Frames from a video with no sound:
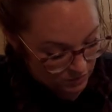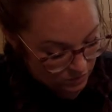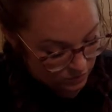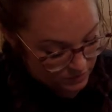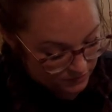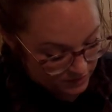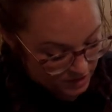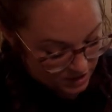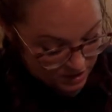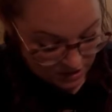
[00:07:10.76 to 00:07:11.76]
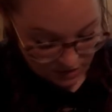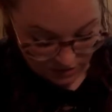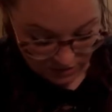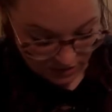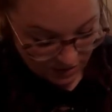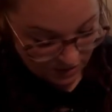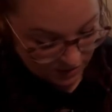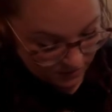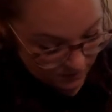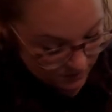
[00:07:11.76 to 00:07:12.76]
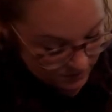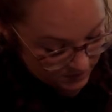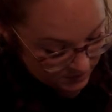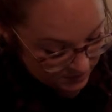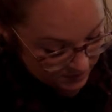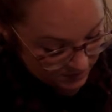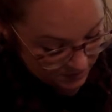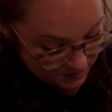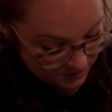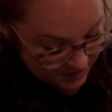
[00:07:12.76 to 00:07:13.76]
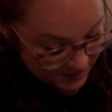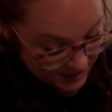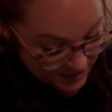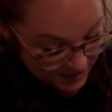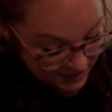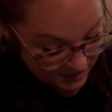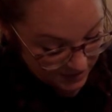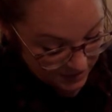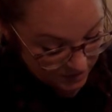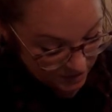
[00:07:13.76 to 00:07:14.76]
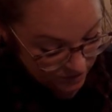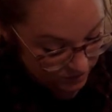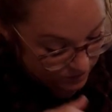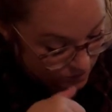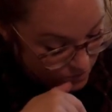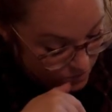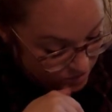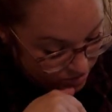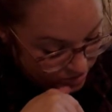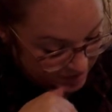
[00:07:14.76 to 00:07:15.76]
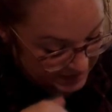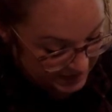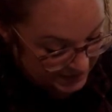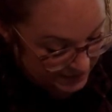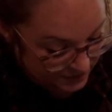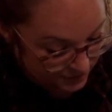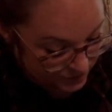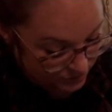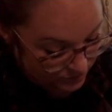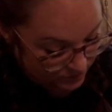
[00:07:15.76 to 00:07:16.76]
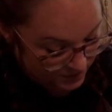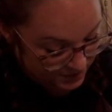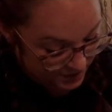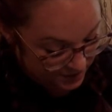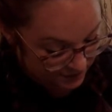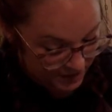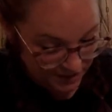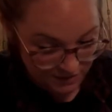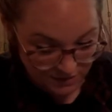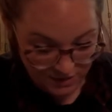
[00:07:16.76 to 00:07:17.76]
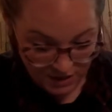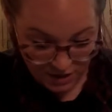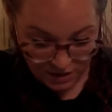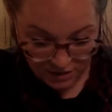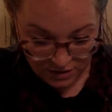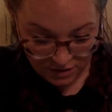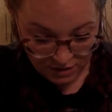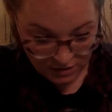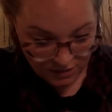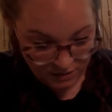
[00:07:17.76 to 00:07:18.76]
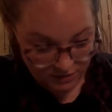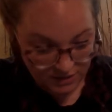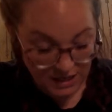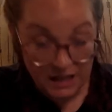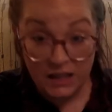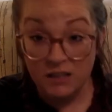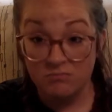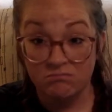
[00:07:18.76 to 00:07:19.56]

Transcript: We've got some saying down here in the corner, nihil nun salve te.